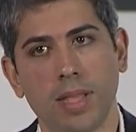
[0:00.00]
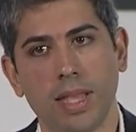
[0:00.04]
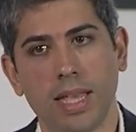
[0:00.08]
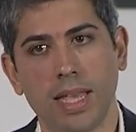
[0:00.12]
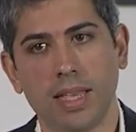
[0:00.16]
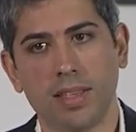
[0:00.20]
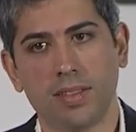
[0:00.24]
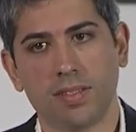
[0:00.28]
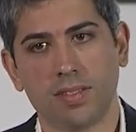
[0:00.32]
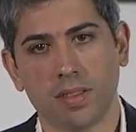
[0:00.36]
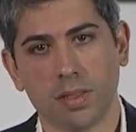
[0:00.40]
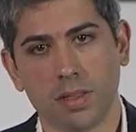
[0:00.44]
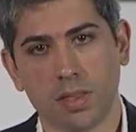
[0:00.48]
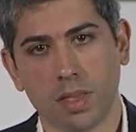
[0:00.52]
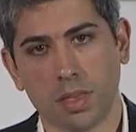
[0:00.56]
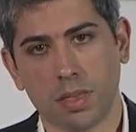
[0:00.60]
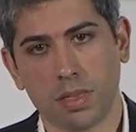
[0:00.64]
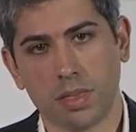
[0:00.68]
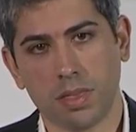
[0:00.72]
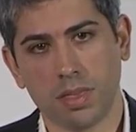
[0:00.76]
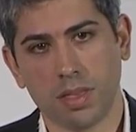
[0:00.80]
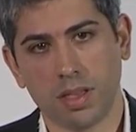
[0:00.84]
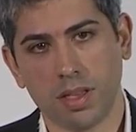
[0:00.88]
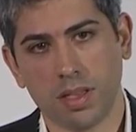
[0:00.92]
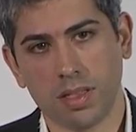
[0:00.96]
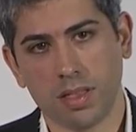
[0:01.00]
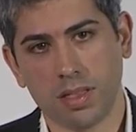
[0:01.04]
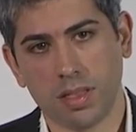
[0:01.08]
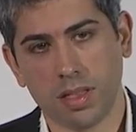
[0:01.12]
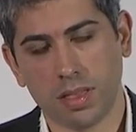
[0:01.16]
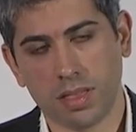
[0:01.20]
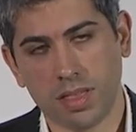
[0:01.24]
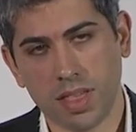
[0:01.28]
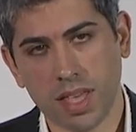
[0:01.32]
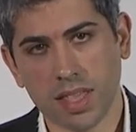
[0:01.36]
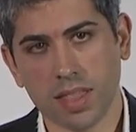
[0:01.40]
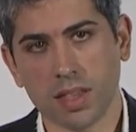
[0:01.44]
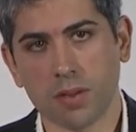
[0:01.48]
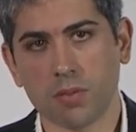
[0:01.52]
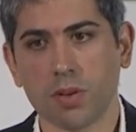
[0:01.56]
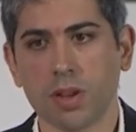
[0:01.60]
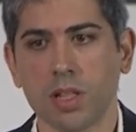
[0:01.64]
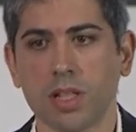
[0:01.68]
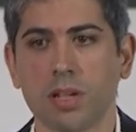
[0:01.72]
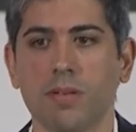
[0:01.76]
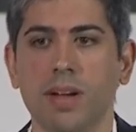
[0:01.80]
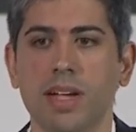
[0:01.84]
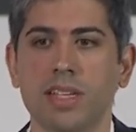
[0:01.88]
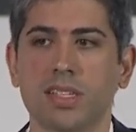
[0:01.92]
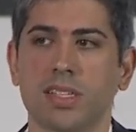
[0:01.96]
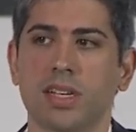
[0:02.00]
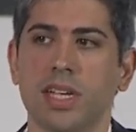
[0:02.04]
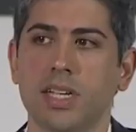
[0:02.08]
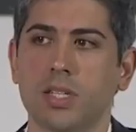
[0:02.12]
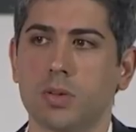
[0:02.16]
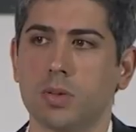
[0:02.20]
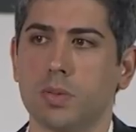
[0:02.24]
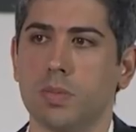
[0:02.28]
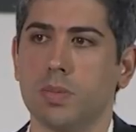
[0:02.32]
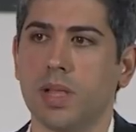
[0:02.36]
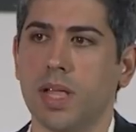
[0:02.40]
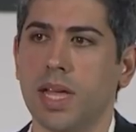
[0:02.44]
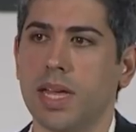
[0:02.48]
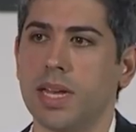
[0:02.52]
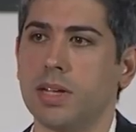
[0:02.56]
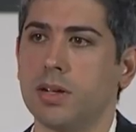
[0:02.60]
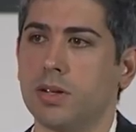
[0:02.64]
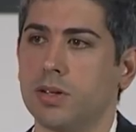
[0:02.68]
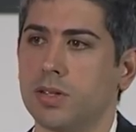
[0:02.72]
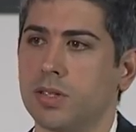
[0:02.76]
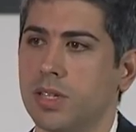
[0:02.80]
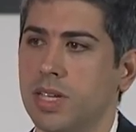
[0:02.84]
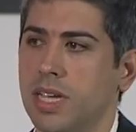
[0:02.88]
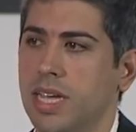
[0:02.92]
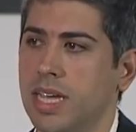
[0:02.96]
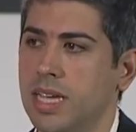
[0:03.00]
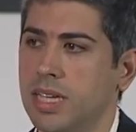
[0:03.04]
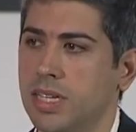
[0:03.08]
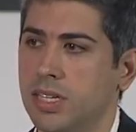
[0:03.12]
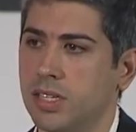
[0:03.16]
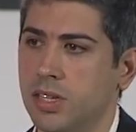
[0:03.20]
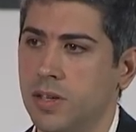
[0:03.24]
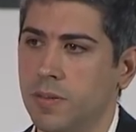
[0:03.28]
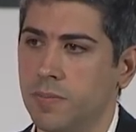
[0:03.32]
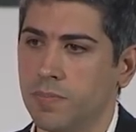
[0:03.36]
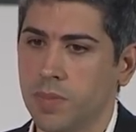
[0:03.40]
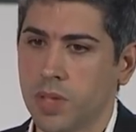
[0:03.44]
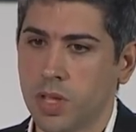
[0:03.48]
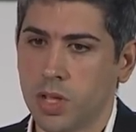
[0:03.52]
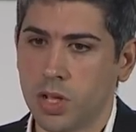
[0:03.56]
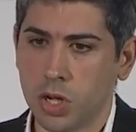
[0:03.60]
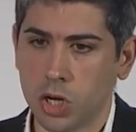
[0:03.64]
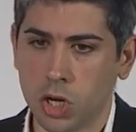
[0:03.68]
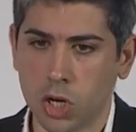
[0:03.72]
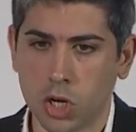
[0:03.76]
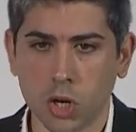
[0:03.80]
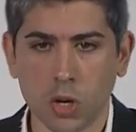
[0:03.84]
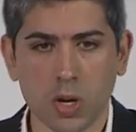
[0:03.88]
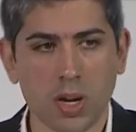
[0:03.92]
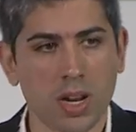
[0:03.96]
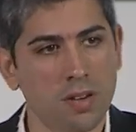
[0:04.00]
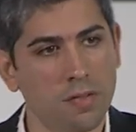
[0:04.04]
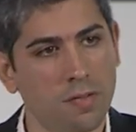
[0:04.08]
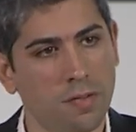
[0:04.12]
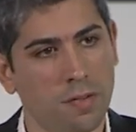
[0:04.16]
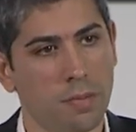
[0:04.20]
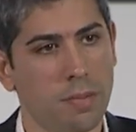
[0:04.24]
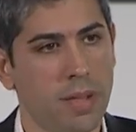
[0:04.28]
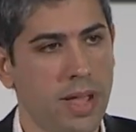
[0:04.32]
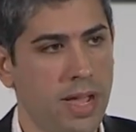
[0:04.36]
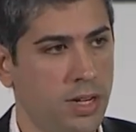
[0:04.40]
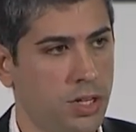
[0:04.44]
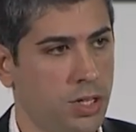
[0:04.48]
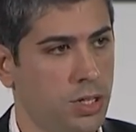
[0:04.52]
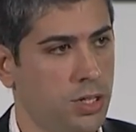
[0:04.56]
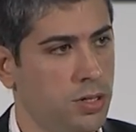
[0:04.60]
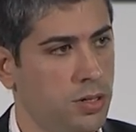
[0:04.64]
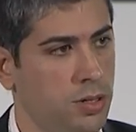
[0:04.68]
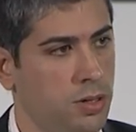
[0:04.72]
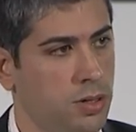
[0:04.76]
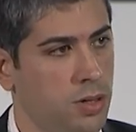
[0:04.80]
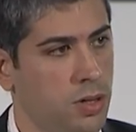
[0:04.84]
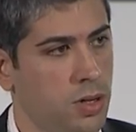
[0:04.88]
is the thing that really resonates with millennials is good information.